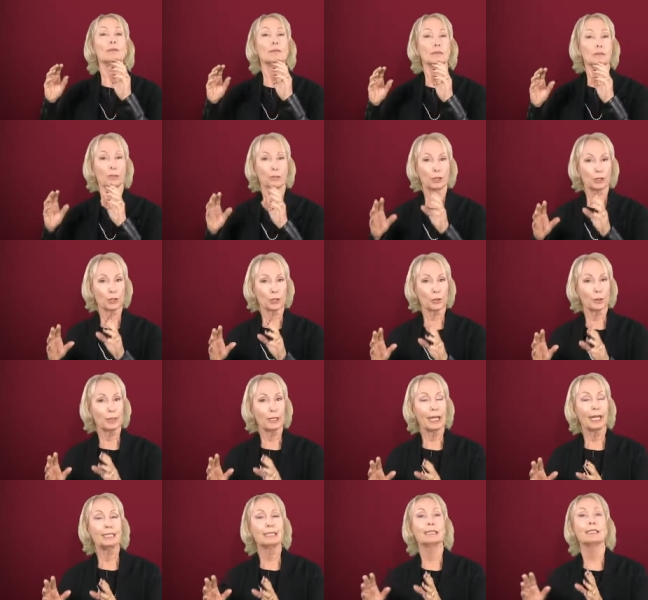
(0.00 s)
which
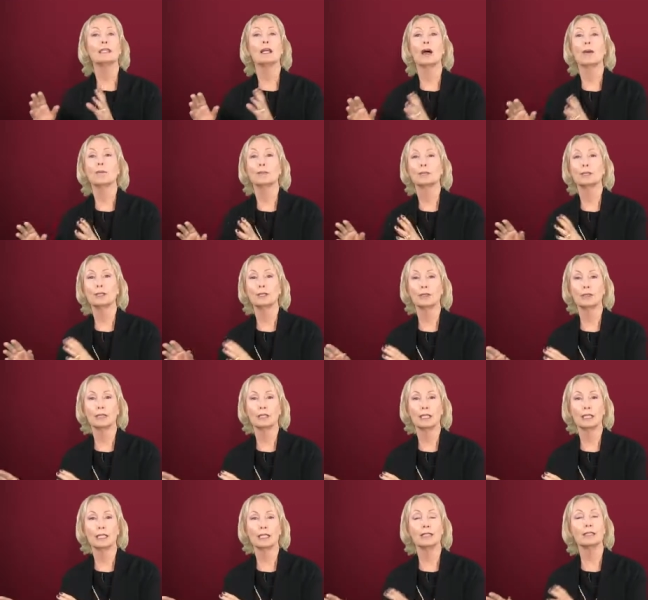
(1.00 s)
creates an
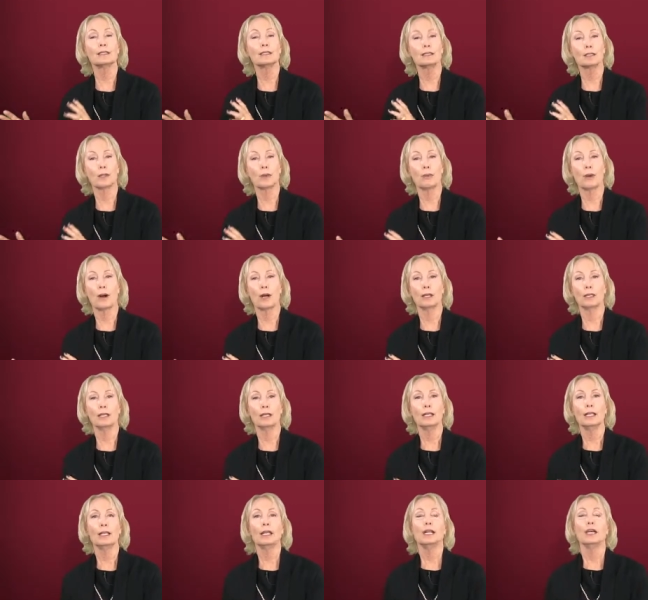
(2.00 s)
opportunity, and so on.
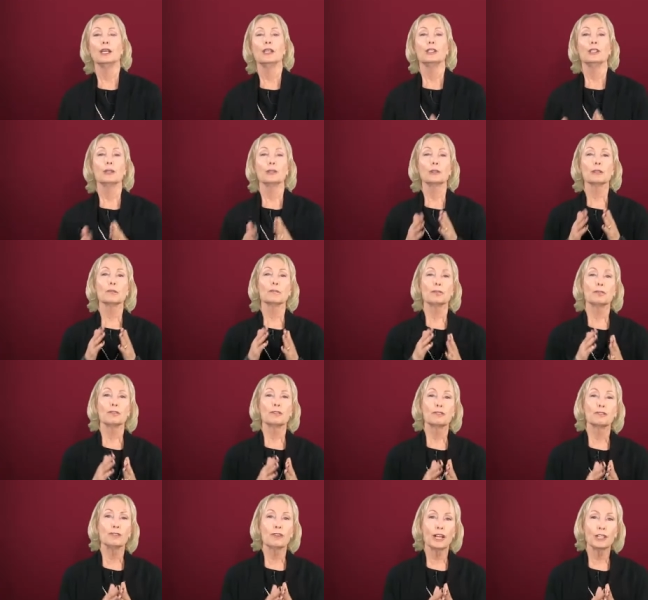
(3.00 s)
You're a
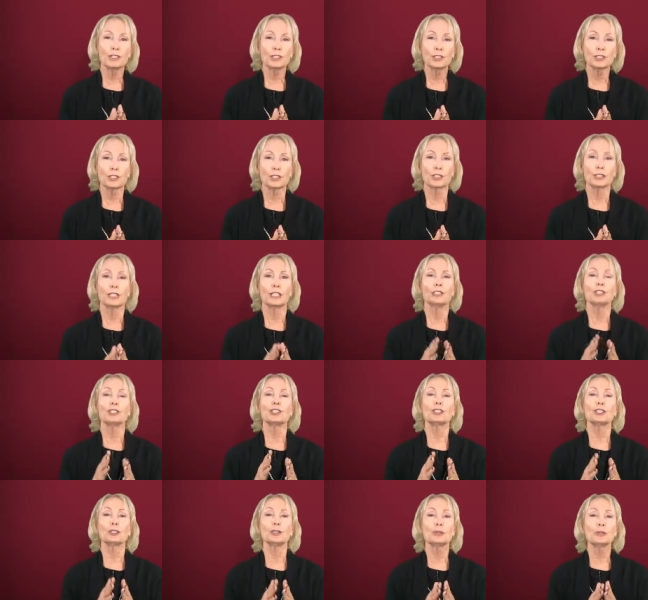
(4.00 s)
professional.
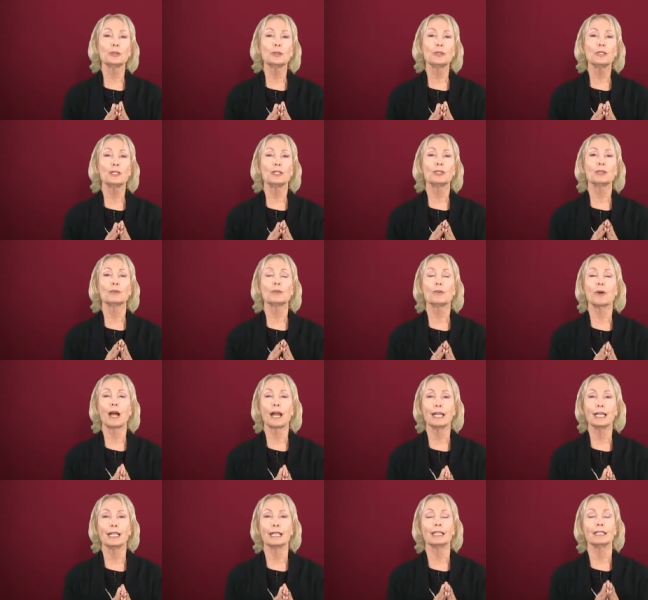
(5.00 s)
Ensure that your
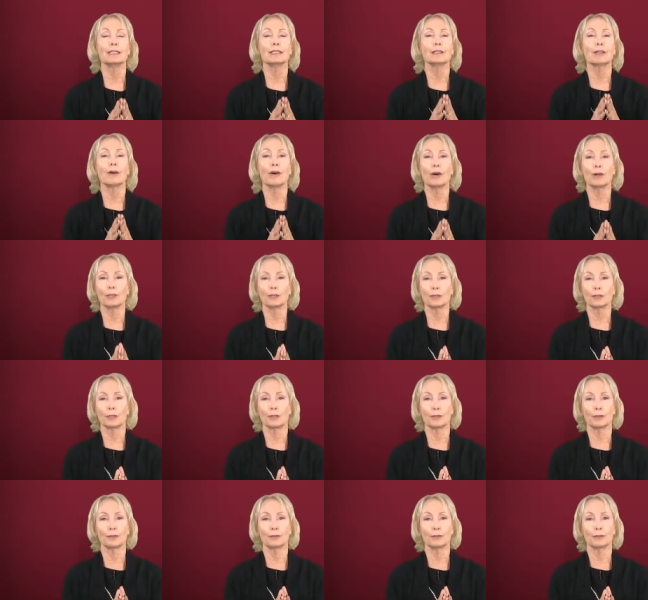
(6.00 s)
writing is also.